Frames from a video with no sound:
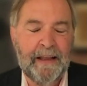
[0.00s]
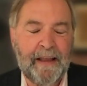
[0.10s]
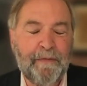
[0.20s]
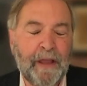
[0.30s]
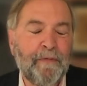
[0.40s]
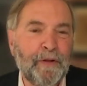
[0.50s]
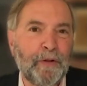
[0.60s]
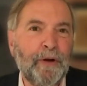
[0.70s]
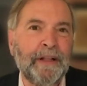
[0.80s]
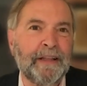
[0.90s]
if you
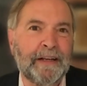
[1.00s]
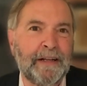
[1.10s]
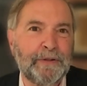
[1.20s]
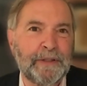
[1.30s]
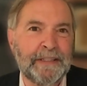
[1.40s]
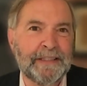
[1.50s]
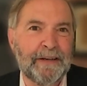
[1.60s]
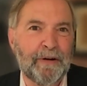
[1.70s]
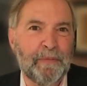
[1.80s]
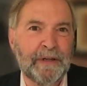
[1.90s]
look at the countries that
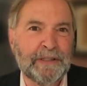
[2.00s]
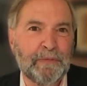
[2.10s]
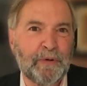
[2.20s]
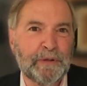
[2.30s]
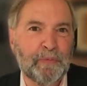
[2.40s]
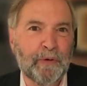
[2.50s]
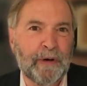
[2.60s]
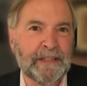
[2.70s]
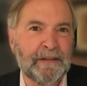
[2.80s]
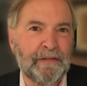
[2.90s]
are amongst the most
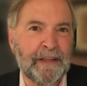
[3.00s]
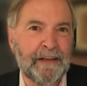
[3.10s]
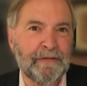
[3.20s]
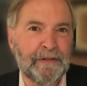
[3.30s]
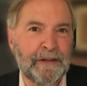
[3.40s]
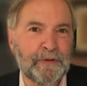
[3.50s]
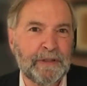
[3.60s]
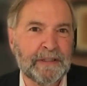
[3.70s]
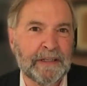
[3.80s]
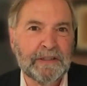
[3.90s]
progressive, think of
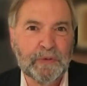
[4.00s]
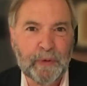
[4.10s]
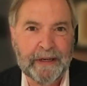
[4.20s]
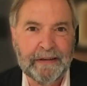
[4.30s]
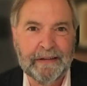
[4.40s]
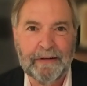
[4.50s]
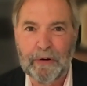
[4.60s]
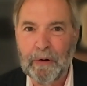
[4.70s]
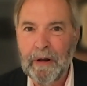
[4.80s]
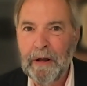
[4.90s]
countries like Sweden
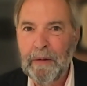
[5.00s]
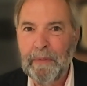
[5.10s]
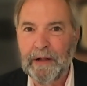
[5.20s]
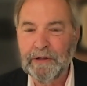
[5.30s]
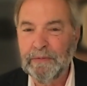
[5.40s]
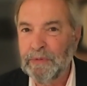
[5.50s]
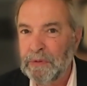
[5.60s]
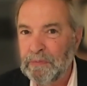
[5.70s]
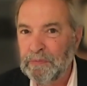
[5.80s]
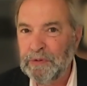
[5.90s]
or Belgium or
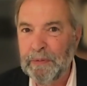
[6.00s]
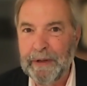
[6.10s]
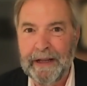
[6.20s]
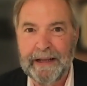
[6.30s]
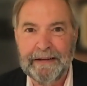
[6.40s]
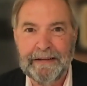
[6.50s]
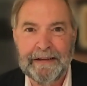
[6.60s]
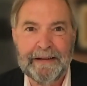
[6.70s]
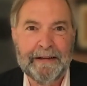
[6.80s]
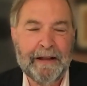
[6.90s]

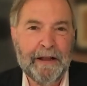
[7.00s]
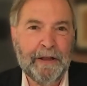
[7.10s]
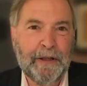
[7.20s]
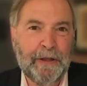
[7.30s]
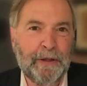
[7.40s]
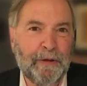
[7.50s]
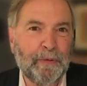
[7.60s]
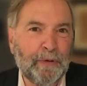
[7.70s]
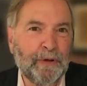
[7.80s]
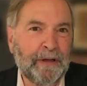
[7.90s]
Japan.
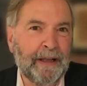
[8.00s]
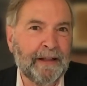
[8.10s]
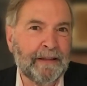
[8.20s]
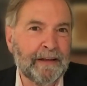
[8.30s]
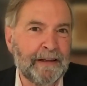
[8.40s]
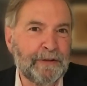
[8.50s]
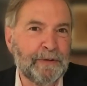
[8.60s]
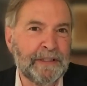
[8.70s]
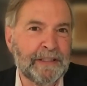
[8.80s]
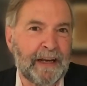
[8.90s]
You look at the
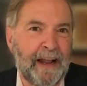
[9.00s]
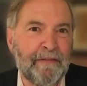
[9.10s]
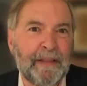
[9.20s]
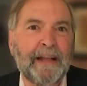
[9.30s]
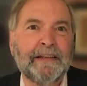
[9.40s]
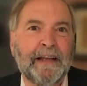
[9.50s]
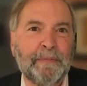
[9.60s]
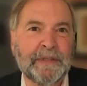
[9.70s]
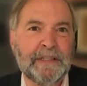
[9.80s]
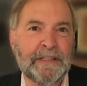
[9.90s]
countries that have that type
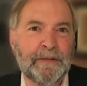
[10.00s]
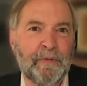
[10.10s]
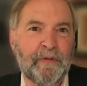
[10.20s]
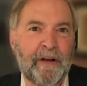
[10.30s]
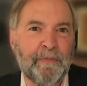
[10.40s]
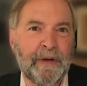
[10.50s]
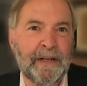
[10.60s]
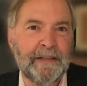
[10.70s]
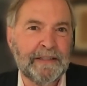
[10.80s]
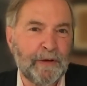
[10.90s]
of system of government
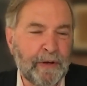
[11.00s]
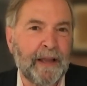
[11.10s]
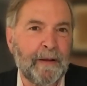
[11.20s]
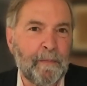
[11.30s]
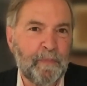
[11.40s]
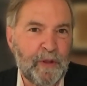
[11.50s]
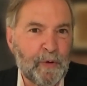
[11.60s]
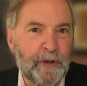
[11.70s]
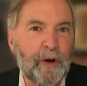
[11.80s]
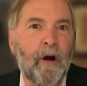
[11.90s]
and you say, okay, you
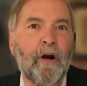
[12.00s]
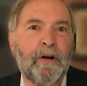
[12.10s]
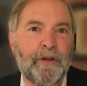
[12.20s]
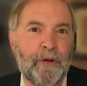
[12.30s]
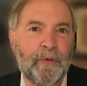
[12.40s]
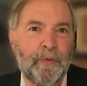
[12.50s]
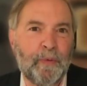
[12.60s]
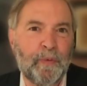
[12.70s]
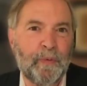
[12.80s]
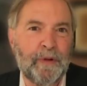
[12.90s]
can argue